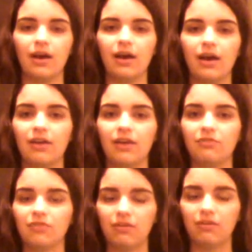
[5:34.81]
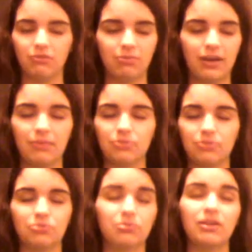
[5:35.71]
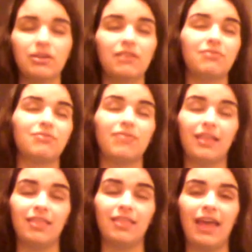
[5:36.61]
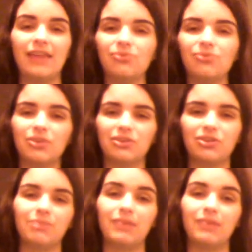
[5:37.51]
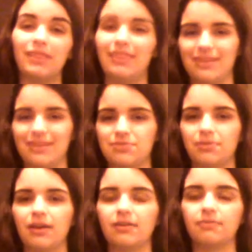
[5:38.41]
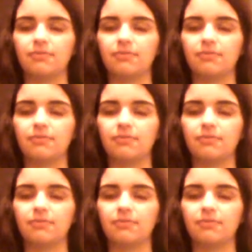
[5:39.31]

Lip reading: I have never been able to believe that anyone could be this right.